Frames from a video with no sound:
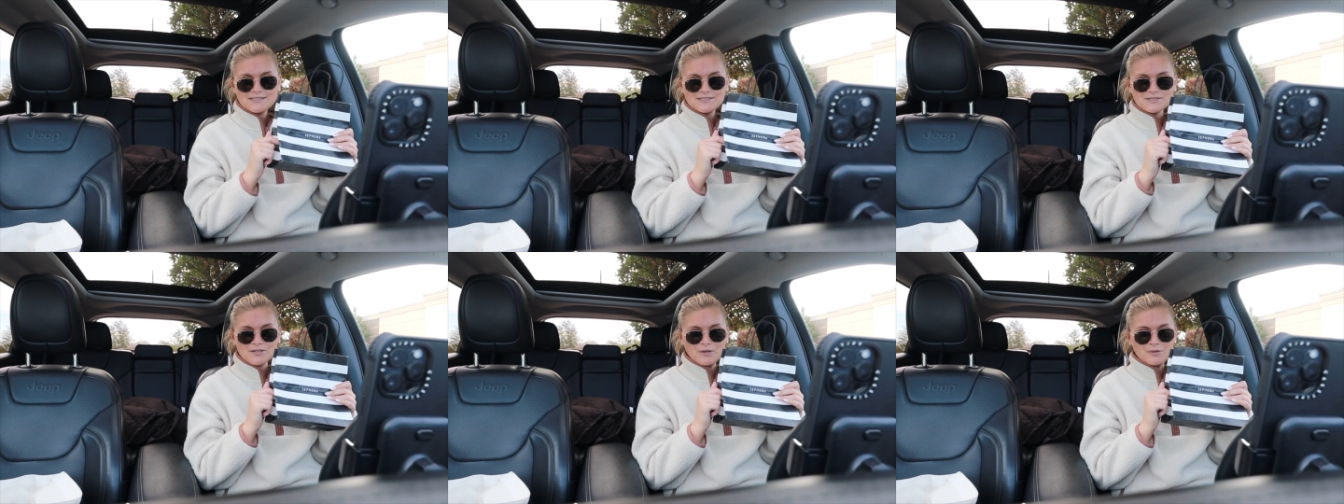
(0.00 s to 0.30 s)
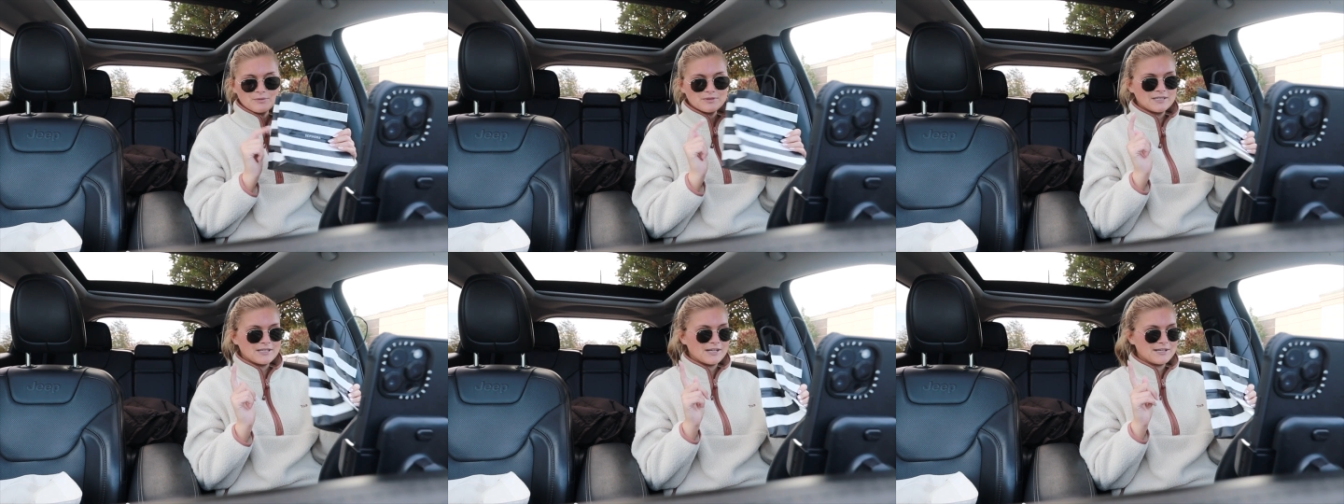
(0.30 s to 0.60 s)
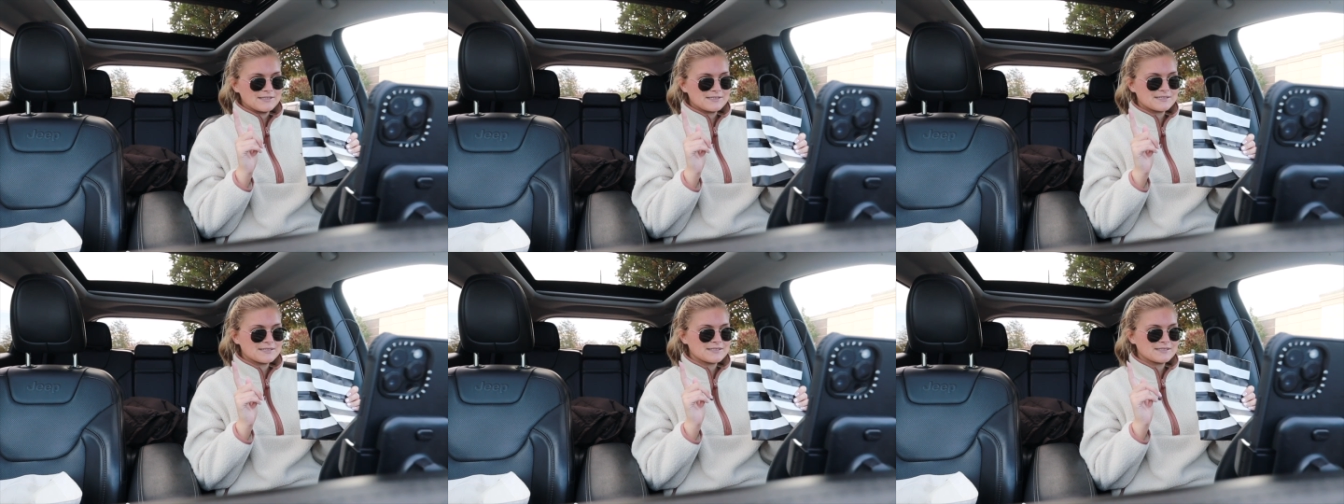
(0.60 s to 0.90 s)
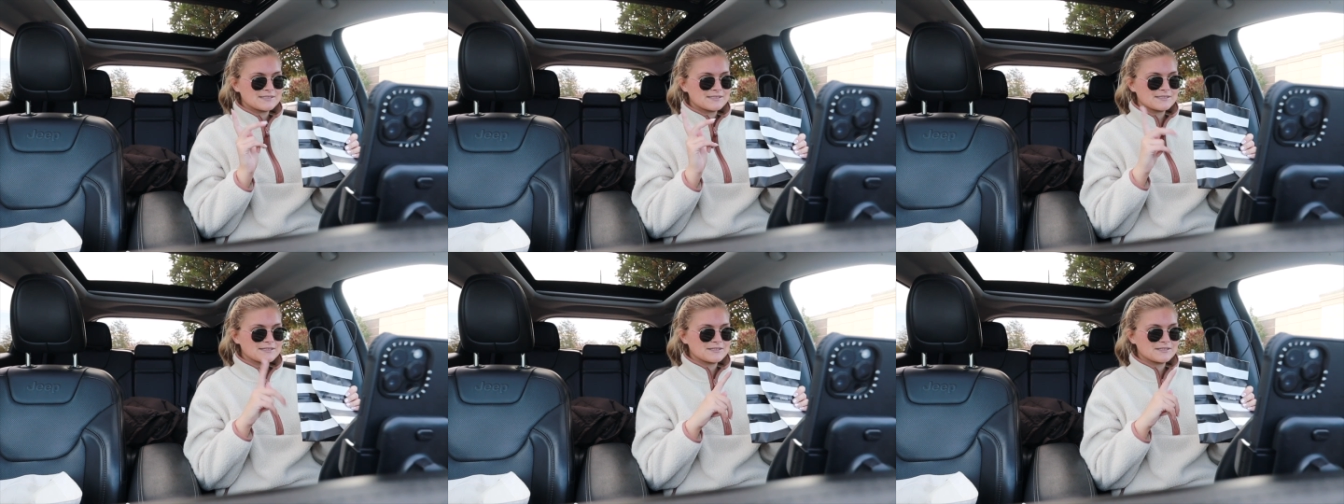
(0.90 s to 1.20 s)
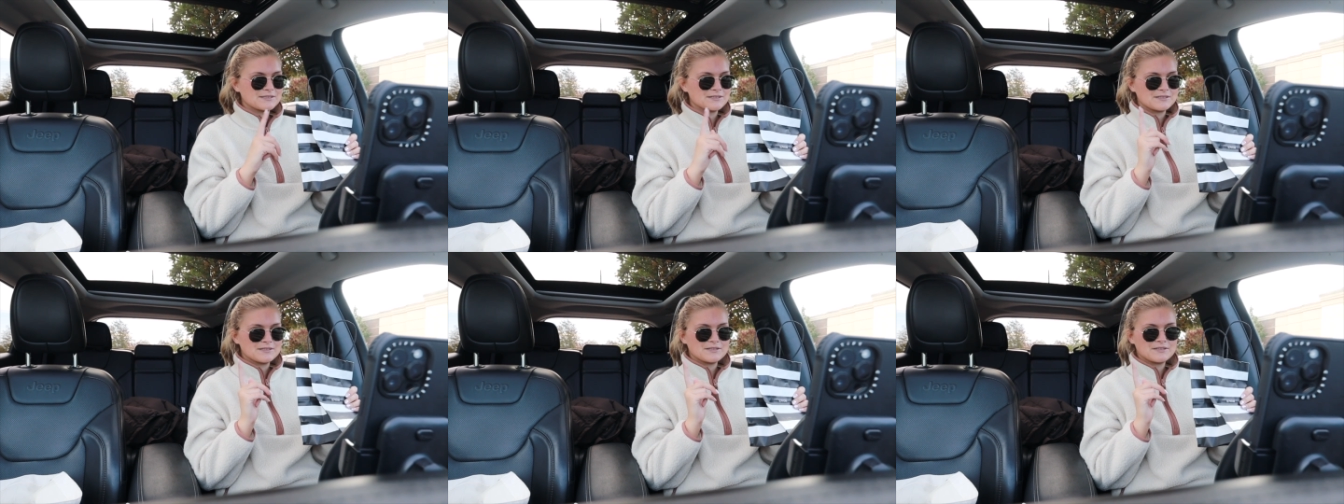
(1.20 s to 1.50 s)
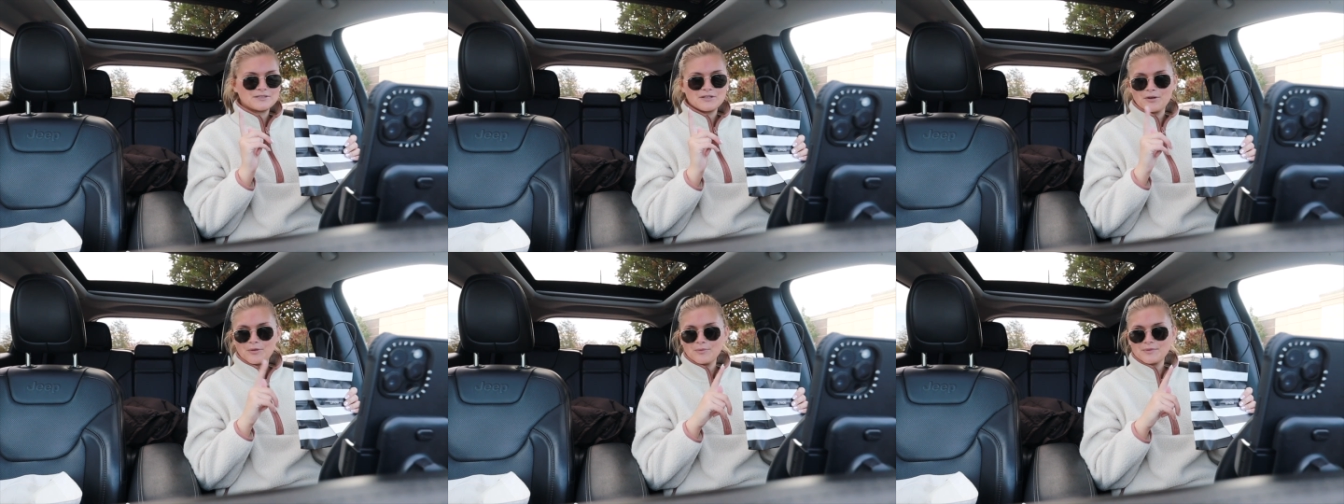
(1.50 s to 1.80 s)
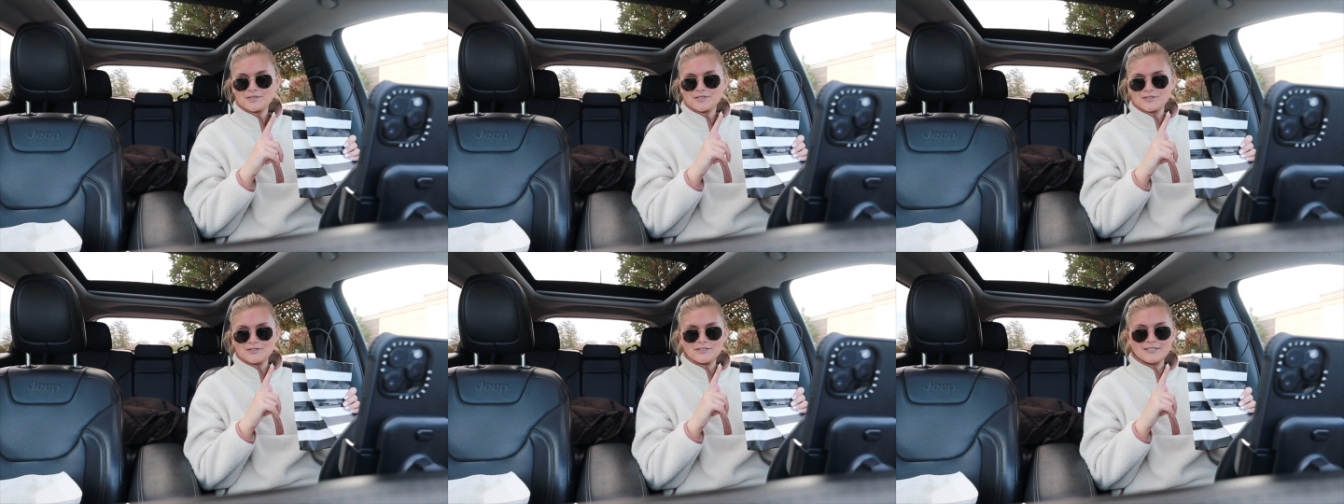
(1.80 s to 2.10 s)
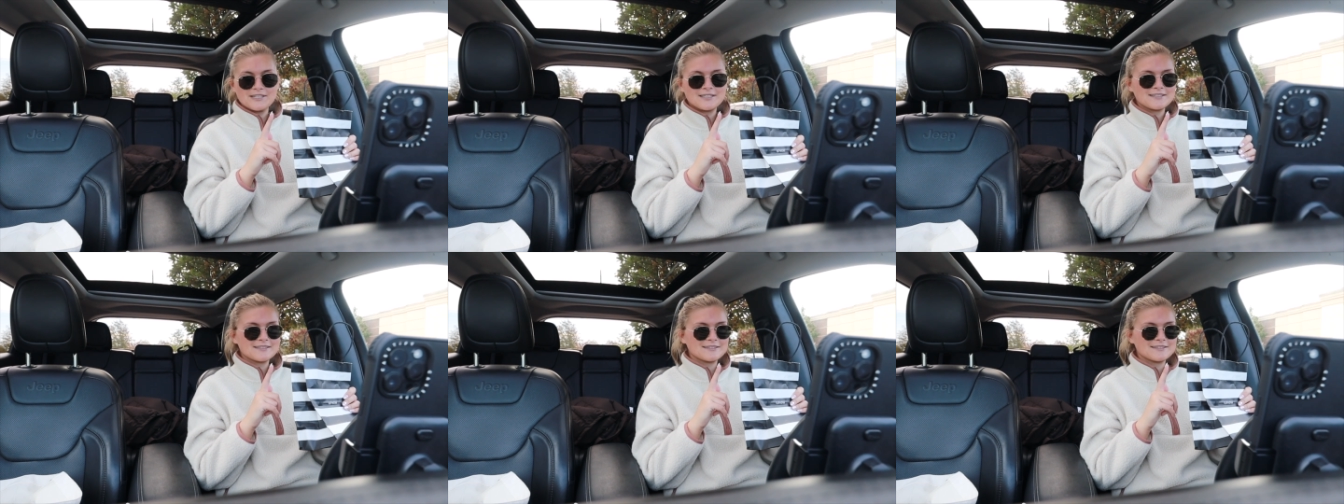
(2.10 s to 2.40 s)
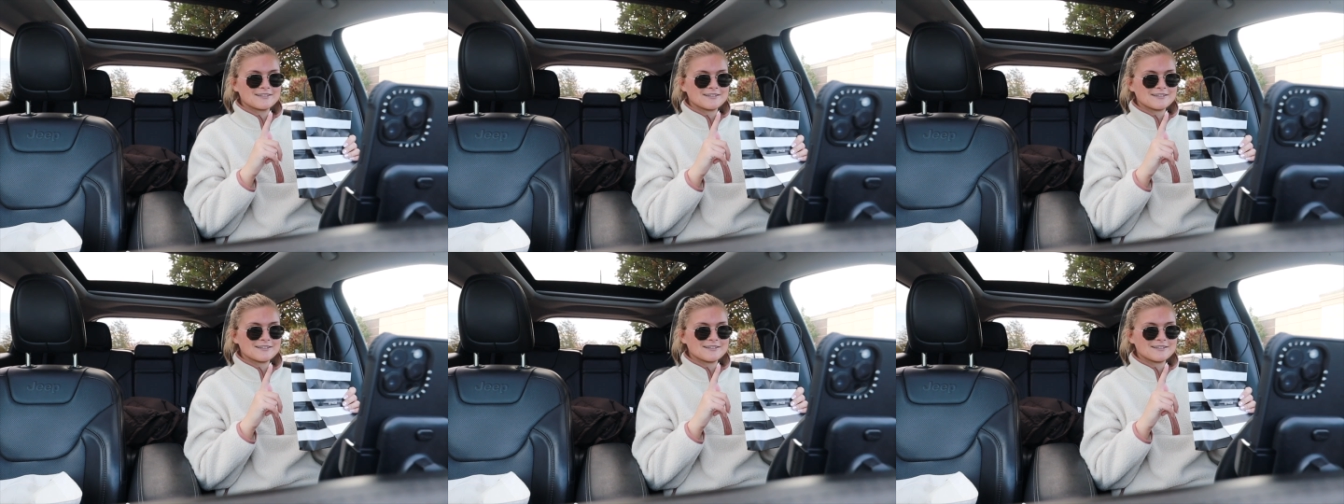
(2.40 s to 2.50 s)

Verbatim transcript: So let's go return it.